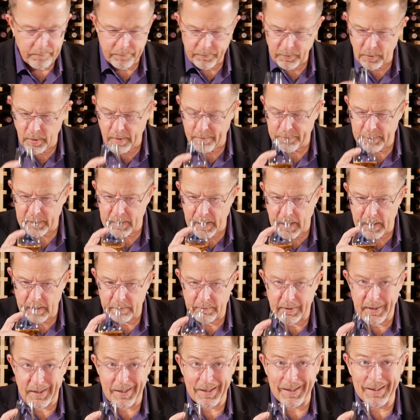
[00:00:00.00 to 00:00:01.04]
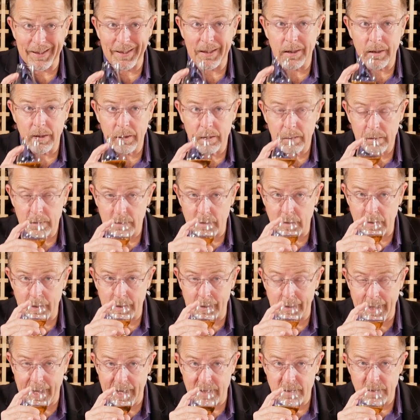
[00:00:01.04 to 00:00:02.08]
You have to kind of get into the
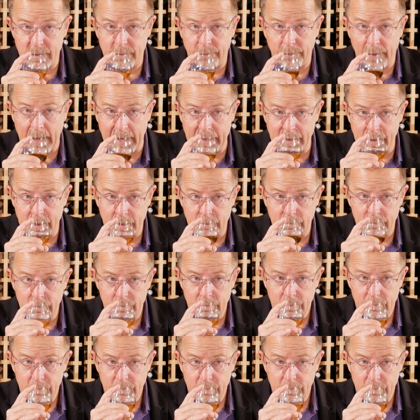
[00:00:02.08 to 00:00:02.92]
glass to find it.